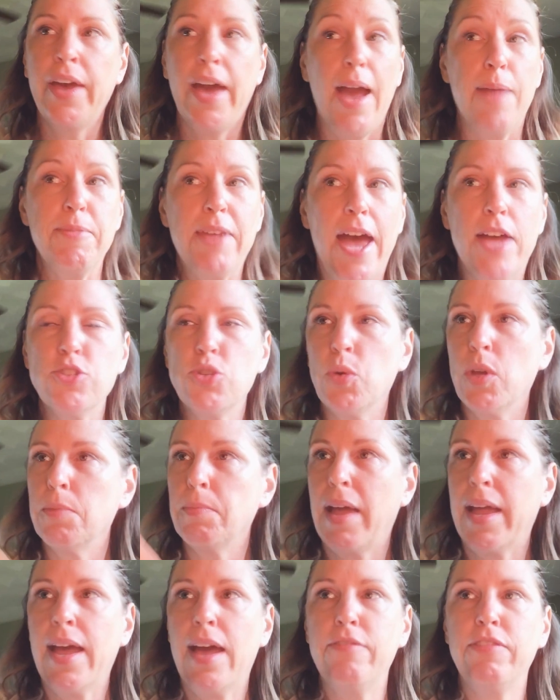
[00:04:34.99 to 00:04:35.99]
I'm not
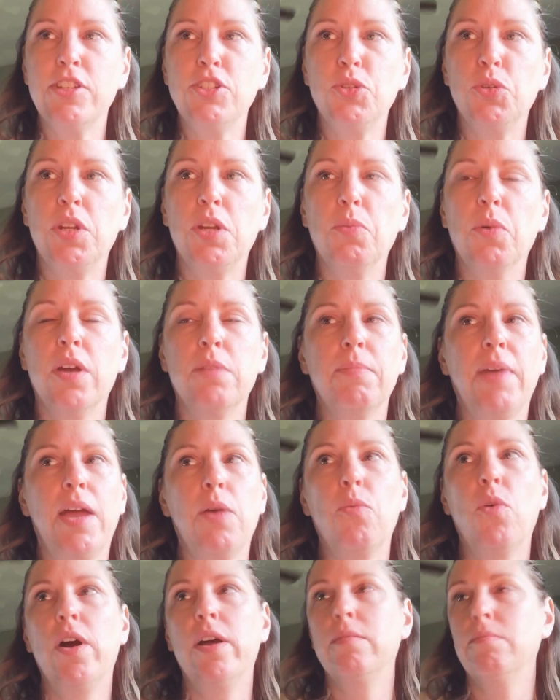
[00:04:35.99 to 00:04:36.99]
doing my heavy duty one.
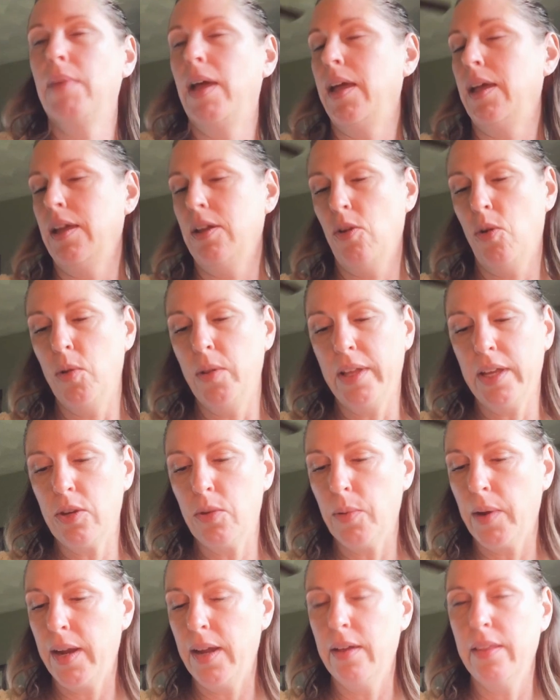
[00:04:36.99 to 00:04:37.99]
My holy
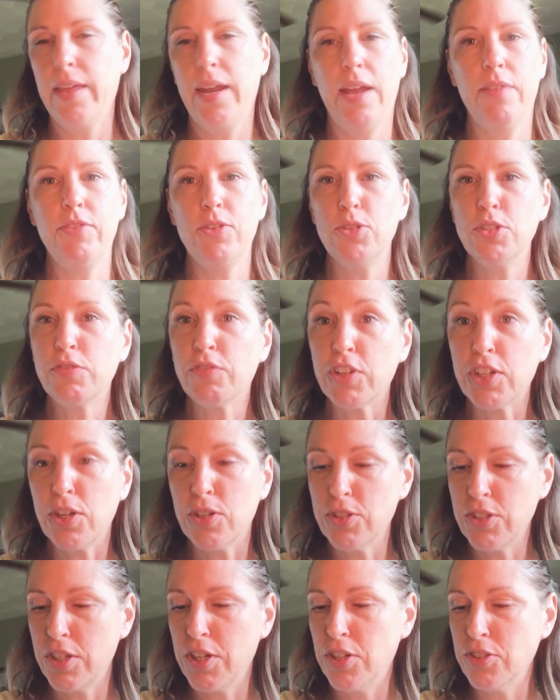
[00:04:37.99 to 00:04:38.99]
grail that I've used for
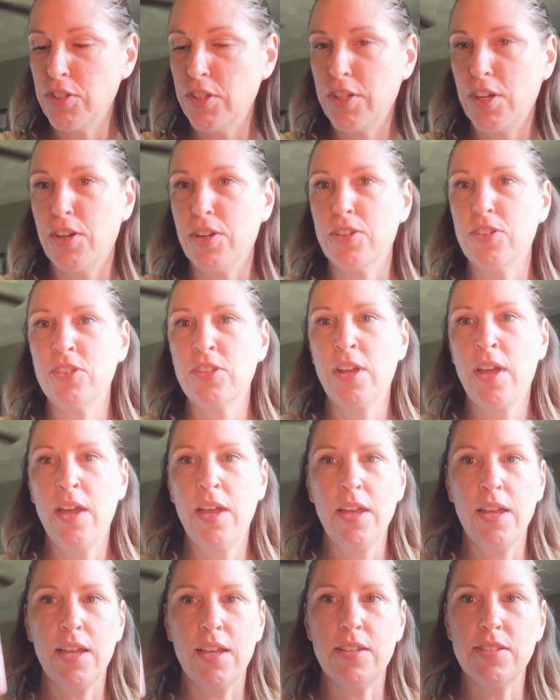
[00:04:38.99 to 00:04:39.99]
years and years and years
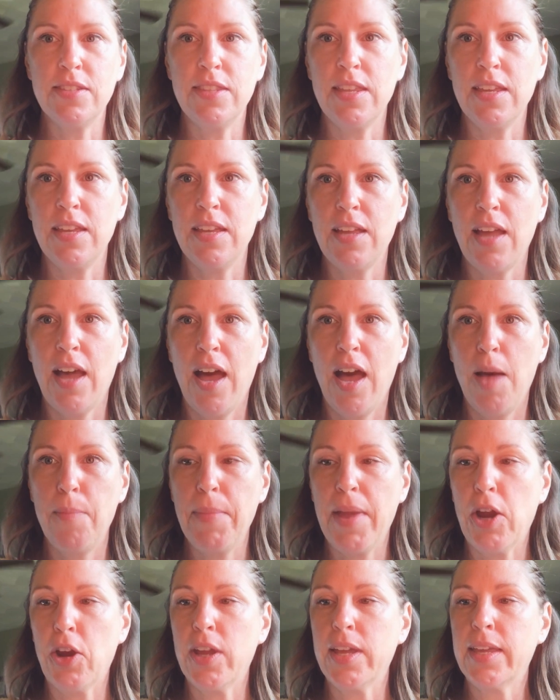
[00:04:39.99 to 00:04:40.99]
is the
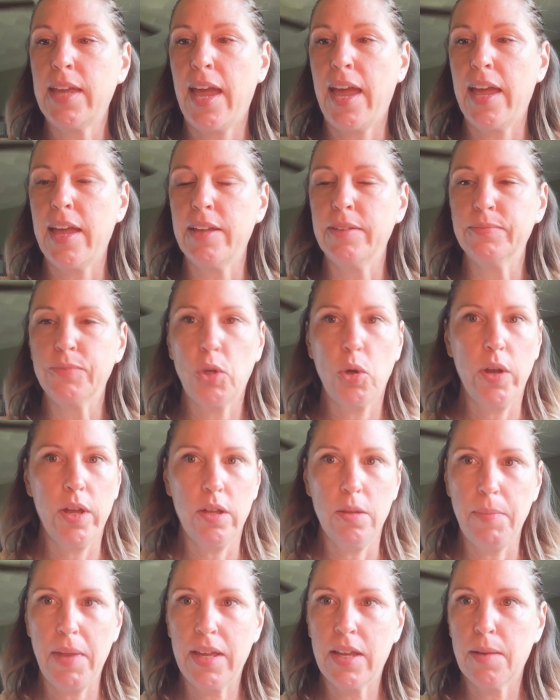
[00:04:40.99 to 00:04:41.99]
Mary Kay
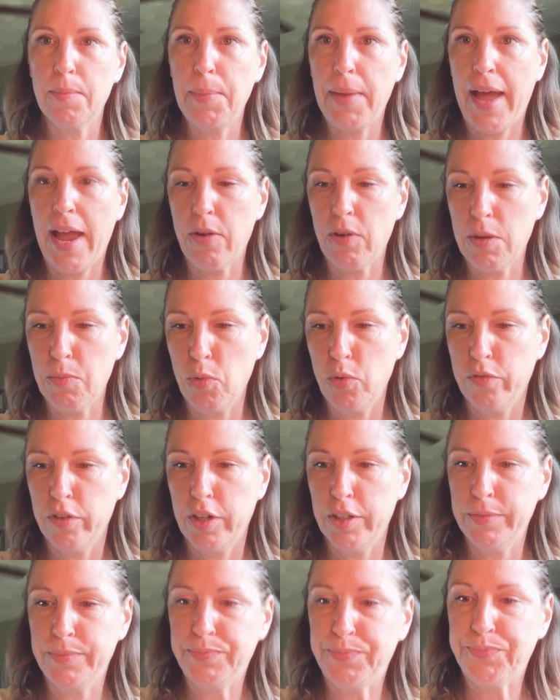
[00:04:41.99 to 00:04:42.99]
Oil Makeup Eye
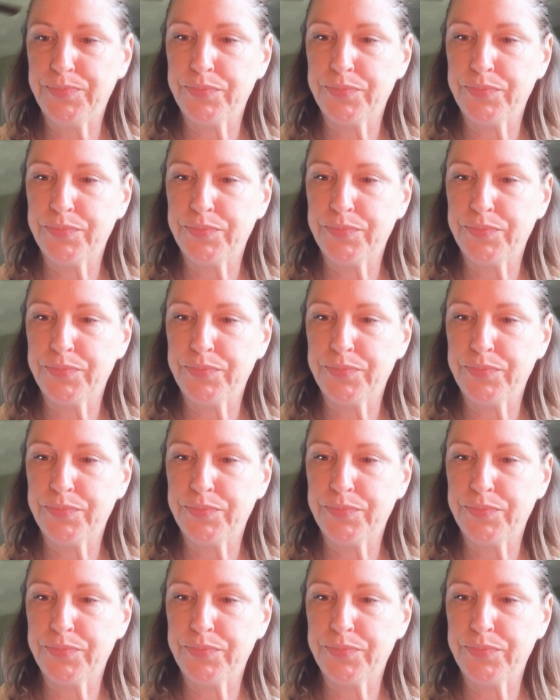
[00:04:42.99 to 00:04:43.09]
Remover.